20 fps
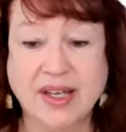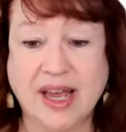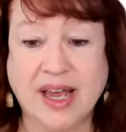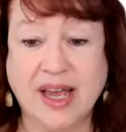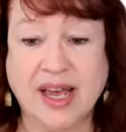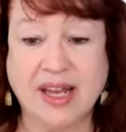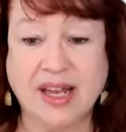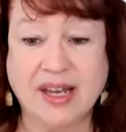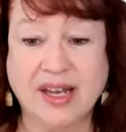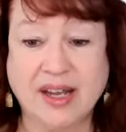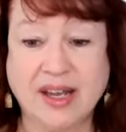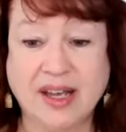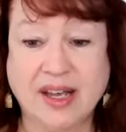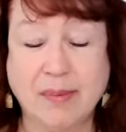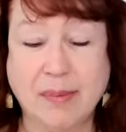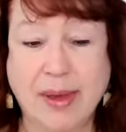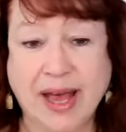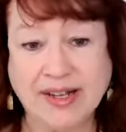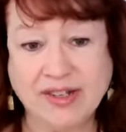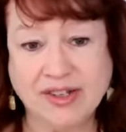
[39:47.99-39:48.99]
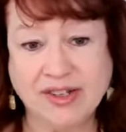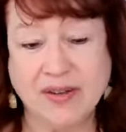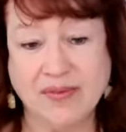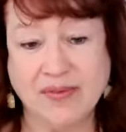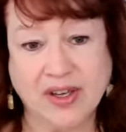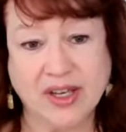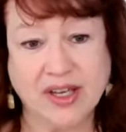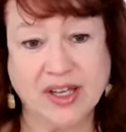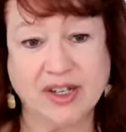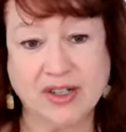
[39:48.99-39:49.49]
And imagine
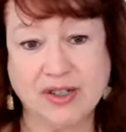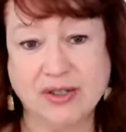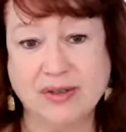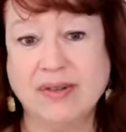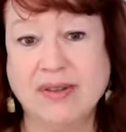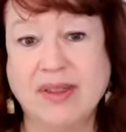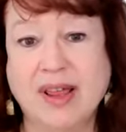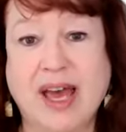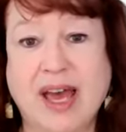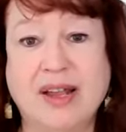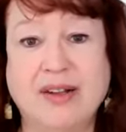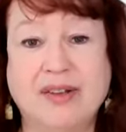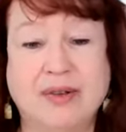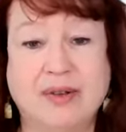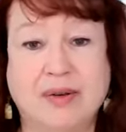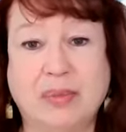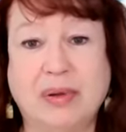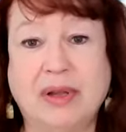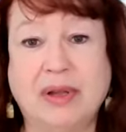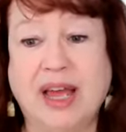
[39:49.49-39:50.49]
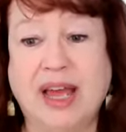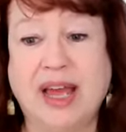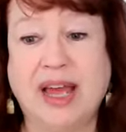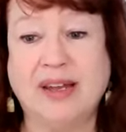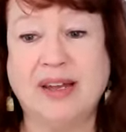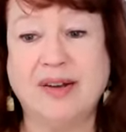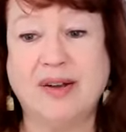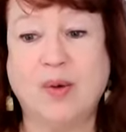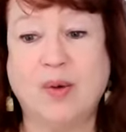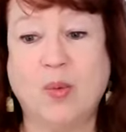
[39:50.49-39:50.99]
if it can do that to a plant,